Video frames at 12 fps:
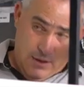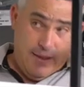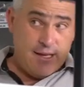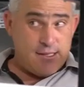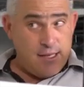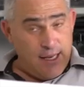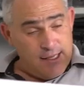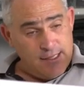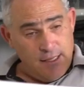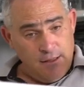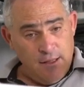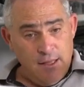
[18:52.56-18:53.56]
that's a nice
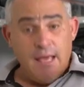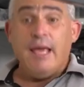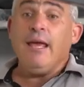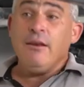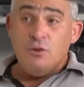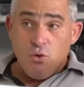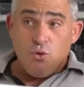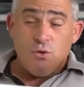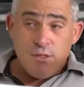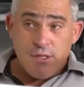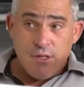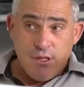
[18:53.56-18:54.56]
thing.
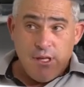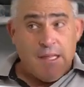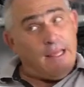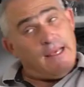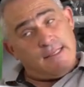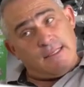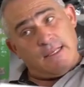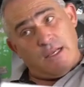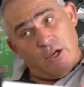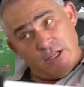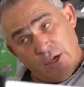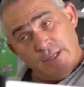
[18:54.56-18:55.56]
Indoors, it's
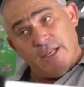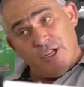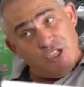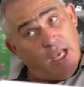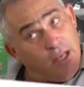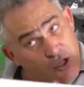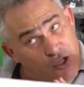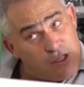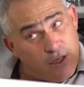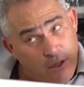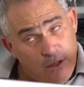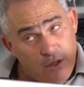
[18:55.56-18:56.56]
got its own set of challenges though.